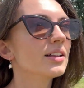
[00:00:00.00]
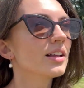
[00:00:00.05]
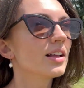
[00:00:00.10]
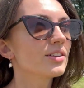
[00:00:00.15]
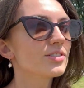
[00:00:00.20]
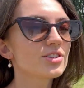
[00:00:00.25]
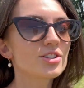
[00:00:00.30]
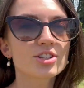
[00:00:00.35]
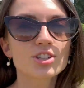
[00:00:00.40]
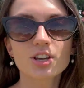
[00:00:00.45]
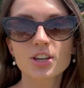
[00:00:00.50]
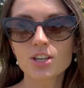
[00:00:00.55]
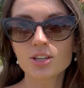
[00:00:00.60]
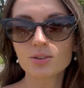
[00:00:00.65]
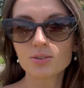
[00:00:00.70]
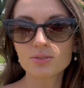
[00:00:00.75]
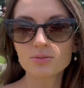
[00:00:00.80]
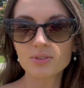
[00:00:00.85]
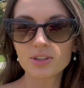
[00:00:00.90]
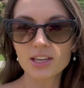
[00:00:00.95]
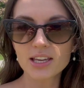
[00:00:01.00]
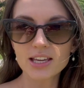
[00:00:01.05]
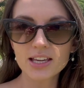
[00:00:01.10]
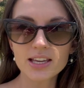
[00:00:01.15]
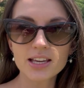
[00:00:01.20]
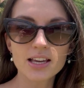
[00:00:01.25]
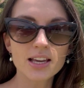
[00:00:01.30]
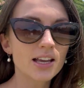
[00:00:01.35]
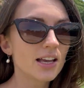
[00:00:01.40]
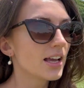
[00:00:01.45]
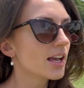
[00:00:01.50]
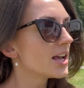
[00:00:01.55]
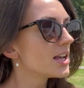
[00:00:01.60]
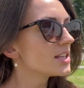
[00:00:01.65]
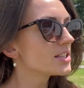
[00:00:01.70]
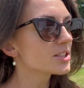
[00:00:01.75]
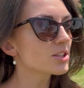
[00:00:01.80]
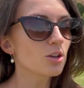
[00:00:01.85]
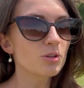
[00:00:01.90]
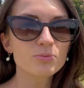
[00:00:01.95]
I'll just show you the
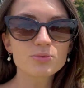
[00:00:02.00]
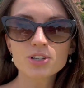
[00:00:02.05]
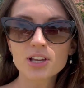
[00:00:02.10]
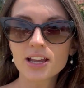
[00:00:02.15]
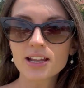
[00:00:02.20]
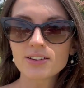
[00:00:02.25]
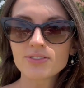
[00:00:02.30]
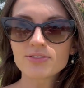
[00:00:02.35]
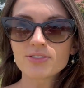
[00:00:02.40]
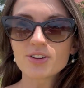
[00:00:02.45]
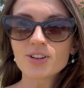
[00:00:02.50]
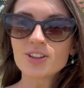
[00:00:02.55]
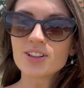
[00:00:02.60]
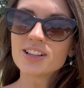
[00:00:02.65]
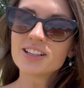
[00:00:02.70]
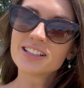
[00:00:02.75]
sculpture in full.